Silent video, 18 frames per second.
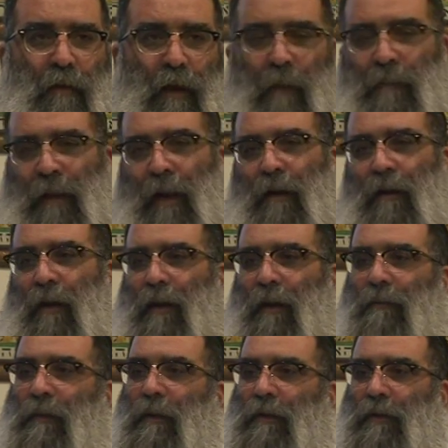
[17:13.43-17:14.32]
I'm not going to
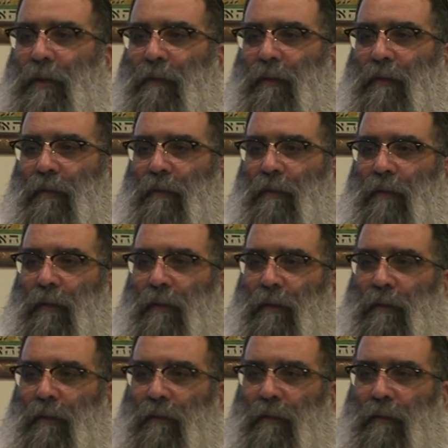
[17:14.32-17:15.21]
come to yeshiva to learn.
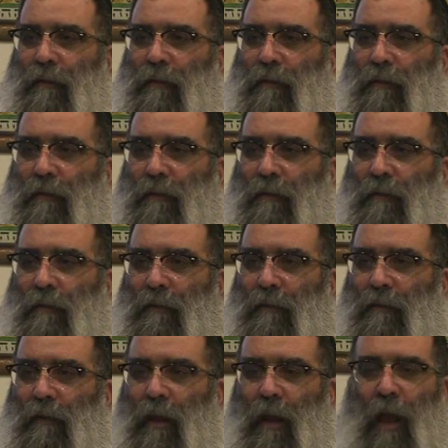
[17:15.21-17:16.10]

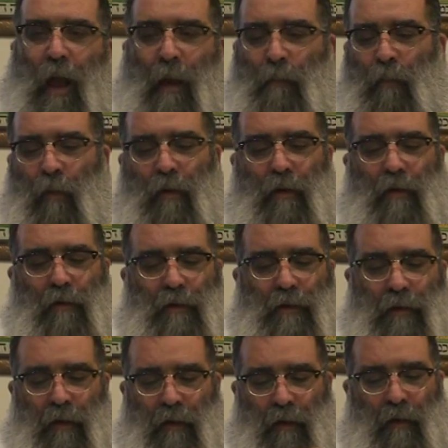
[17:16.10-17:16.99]
I'm more
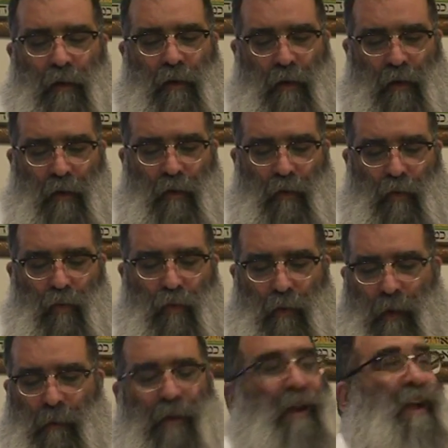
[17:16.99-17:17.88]
concerned,
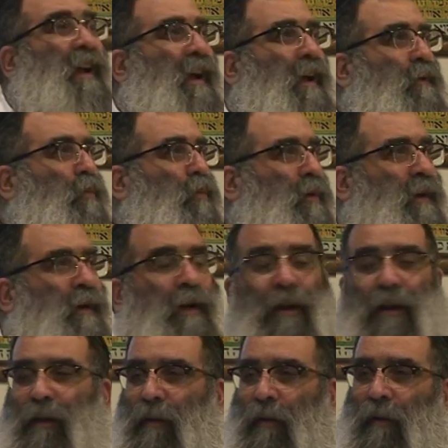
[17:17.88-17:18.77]
oh, Rabbi, I really
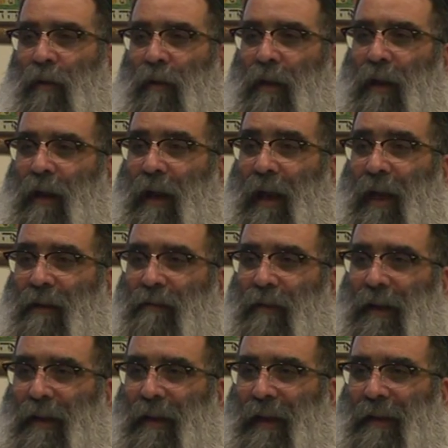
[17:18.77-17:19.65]
got to go. I
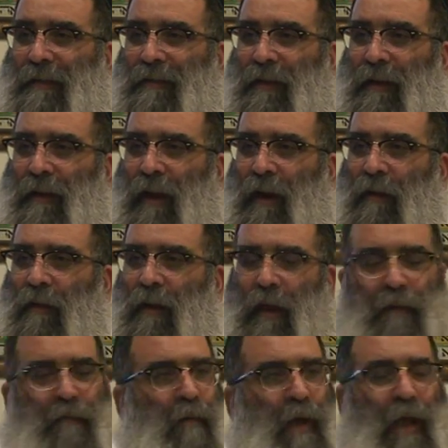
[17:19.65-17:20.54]
have a class in an hour and
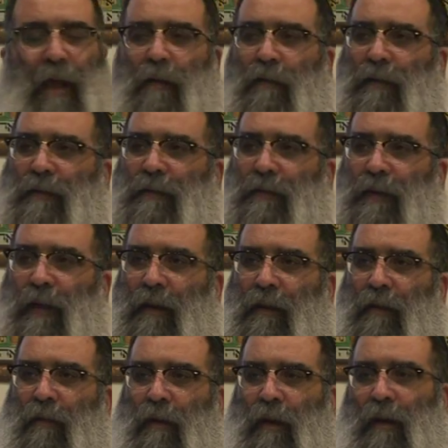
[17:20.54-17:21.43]
a half. Well, how long does it
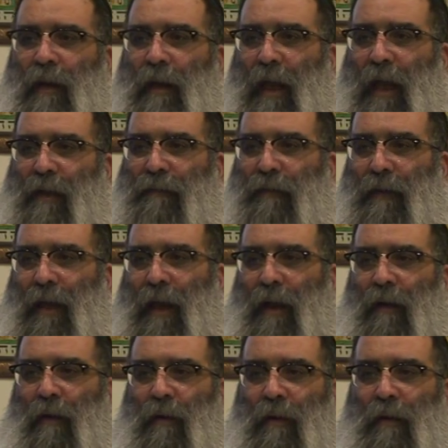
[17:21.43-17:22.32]
take you? Half an
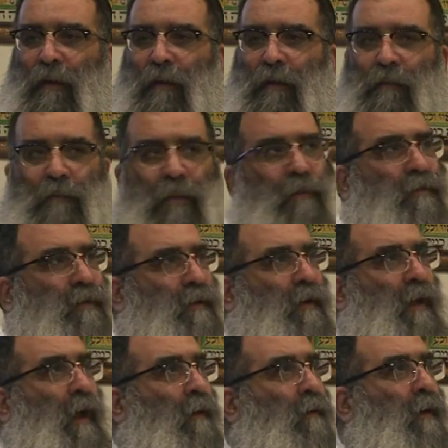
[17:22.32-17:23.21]
hour. No, it's
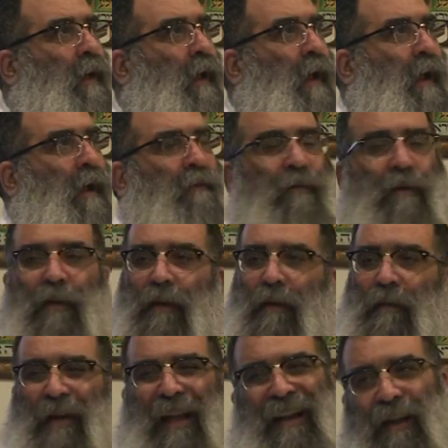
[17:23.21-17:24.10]
an hour and a half.
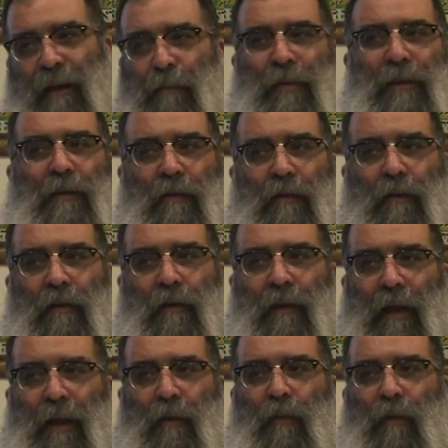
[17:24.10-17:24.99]
I got to be there
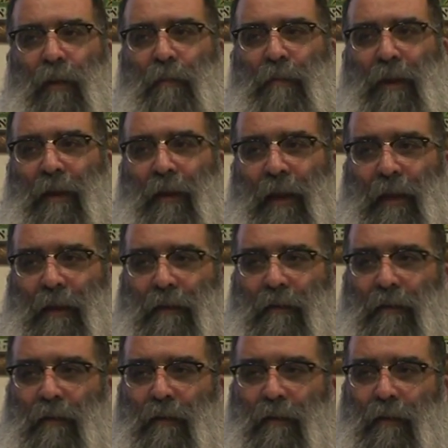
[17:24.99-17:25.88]
early. I don't want to be late.